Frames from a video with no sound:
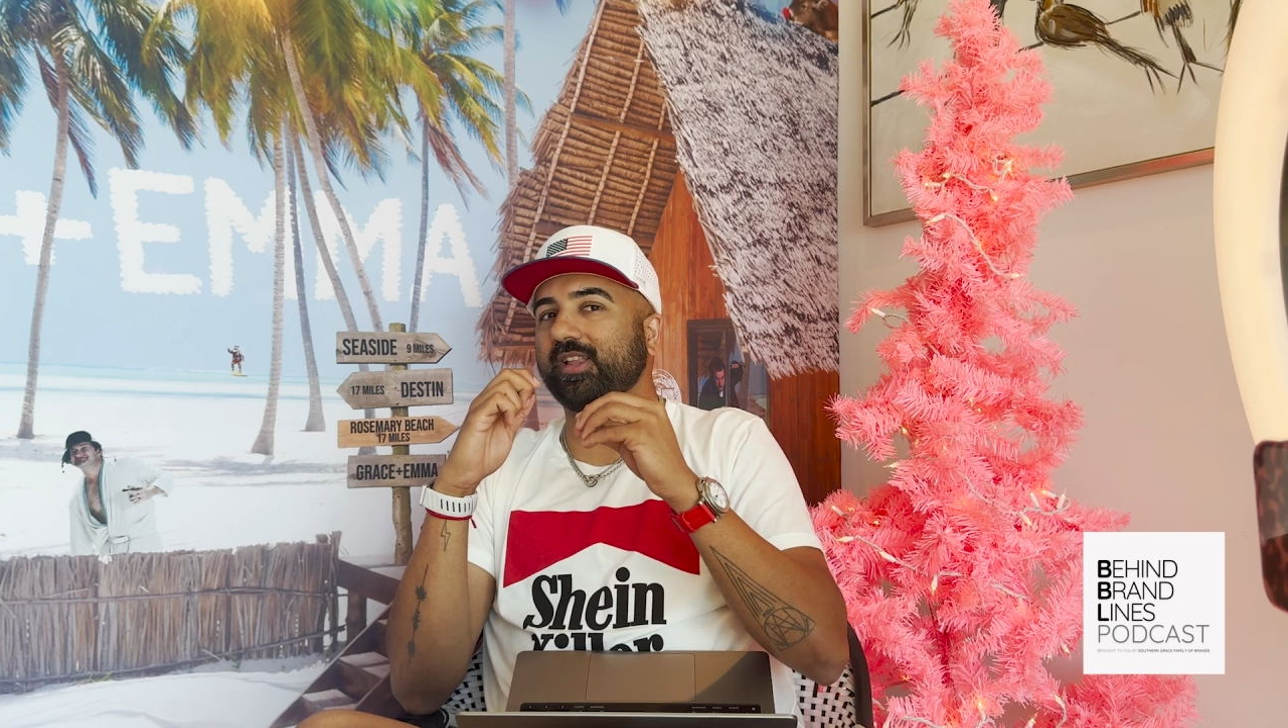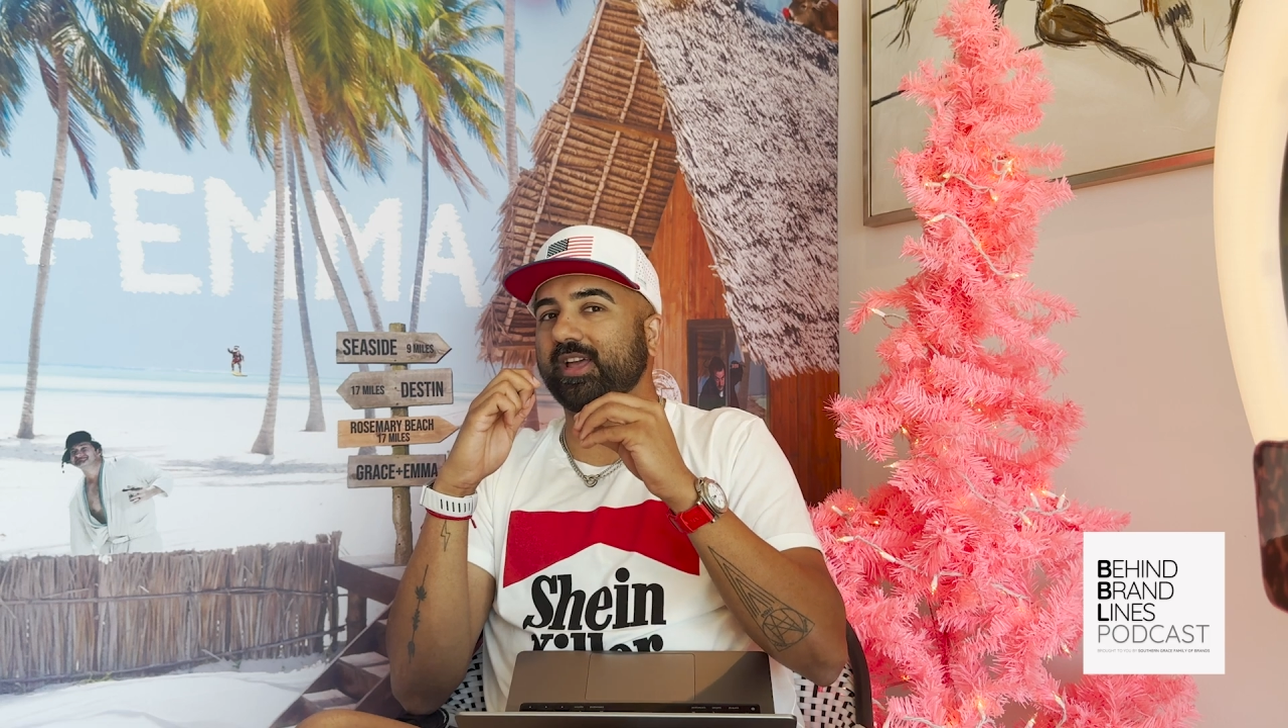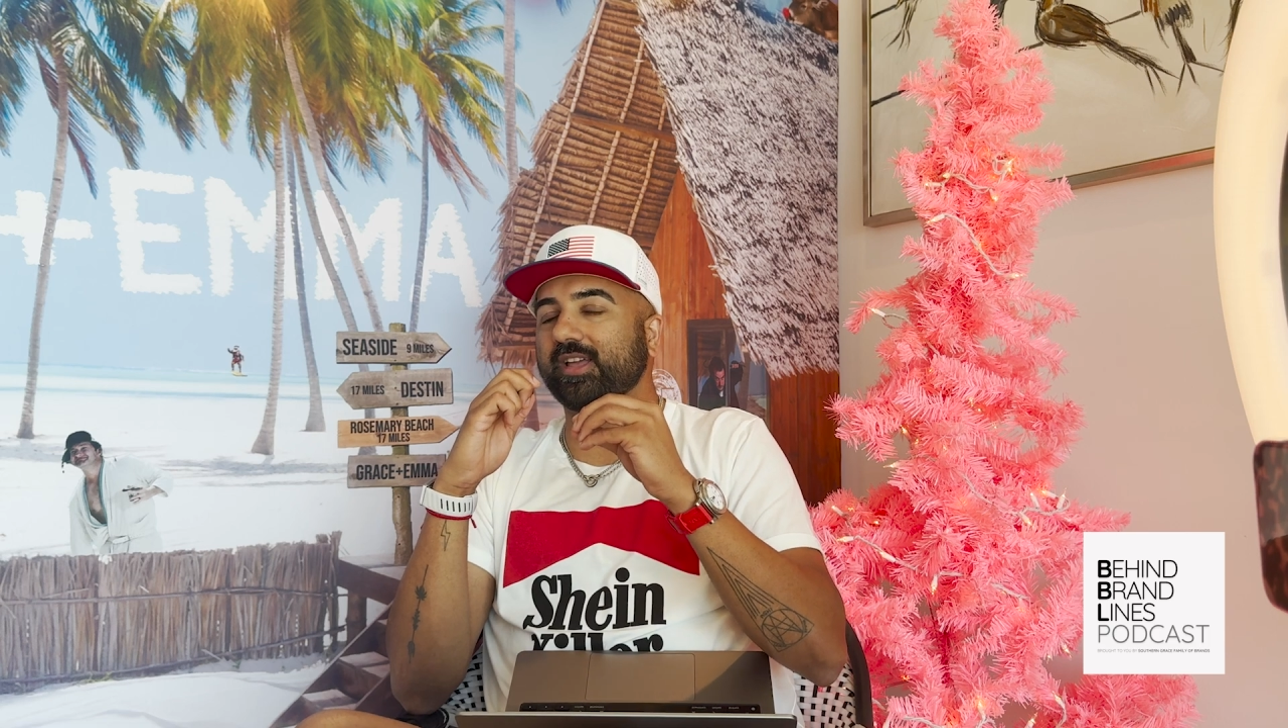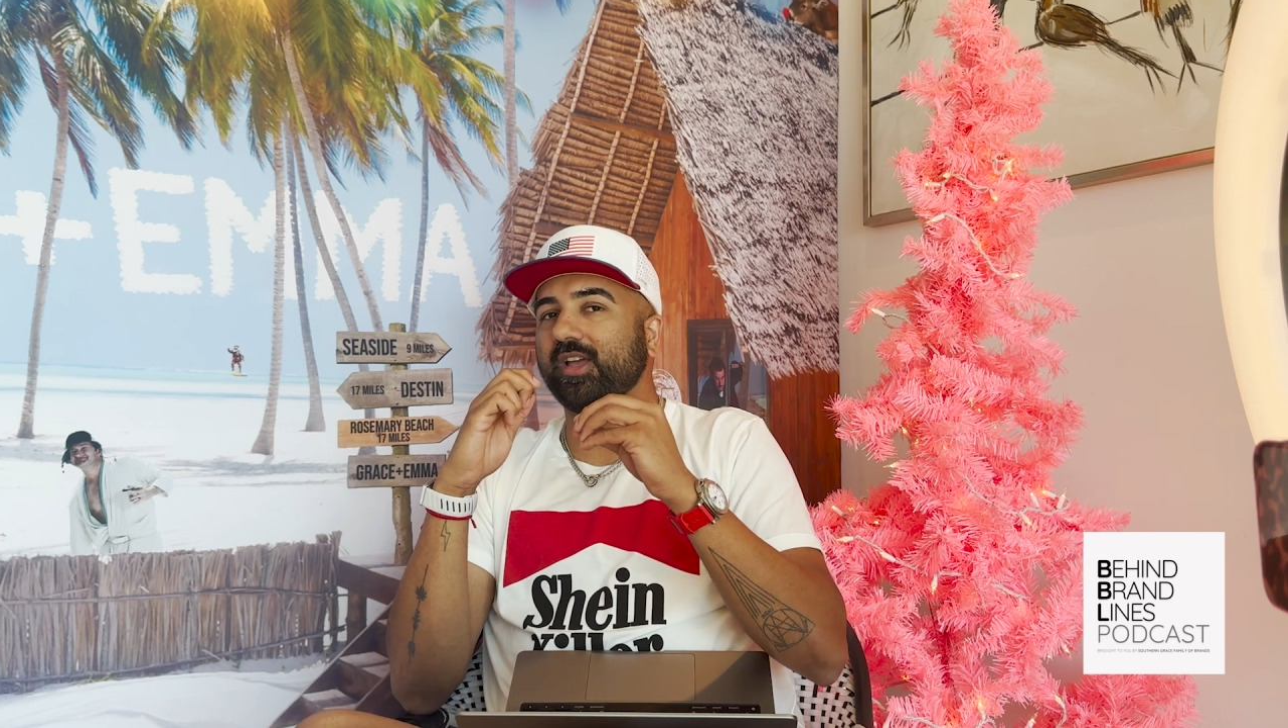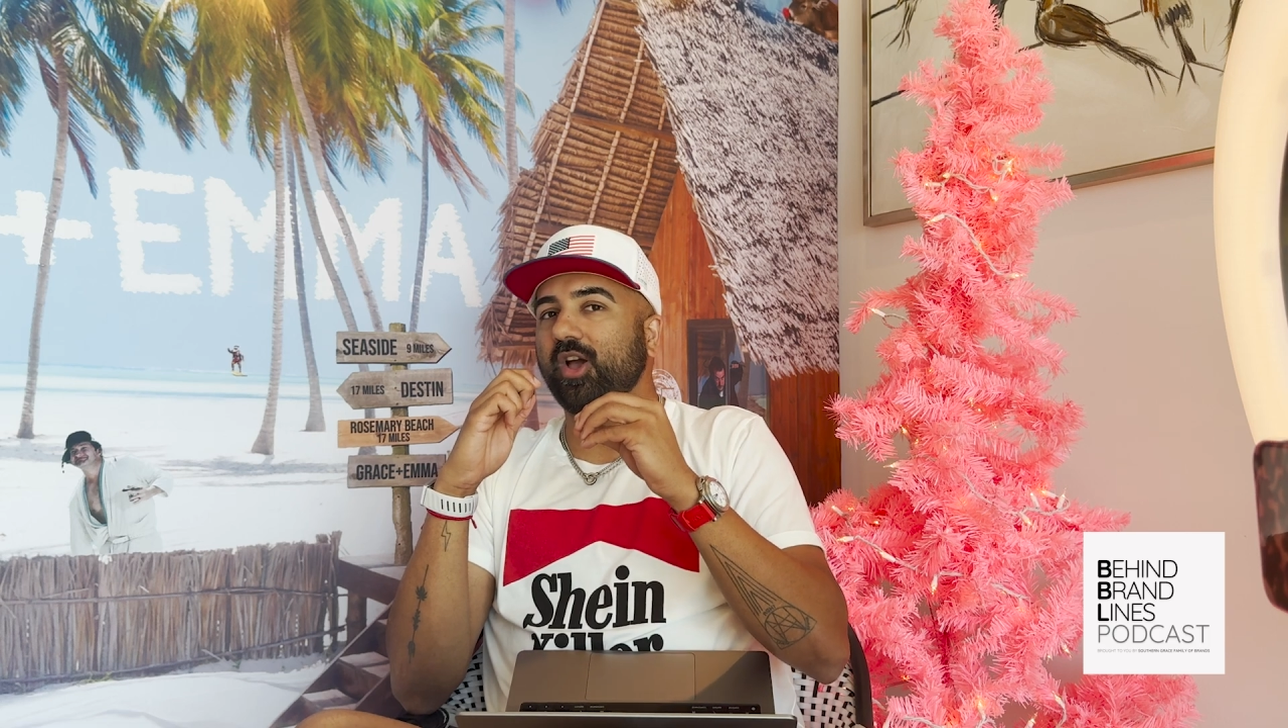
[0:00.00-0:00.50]

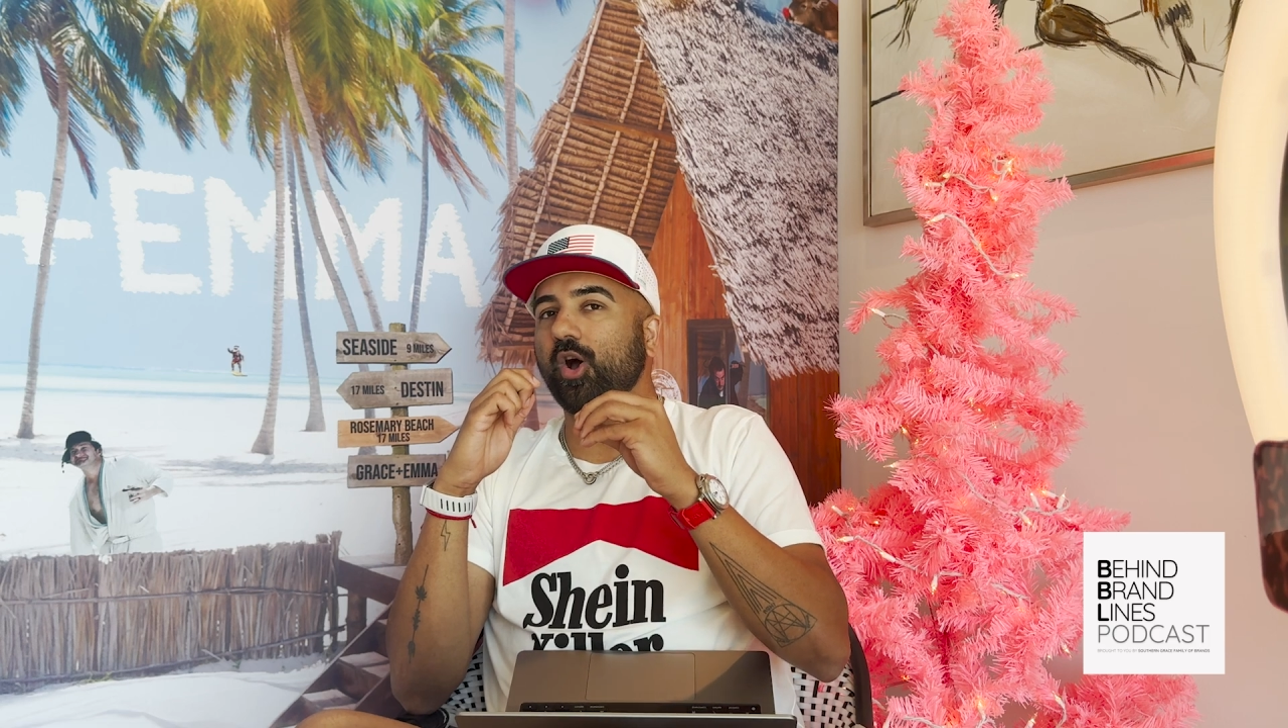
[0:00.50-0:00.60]
like,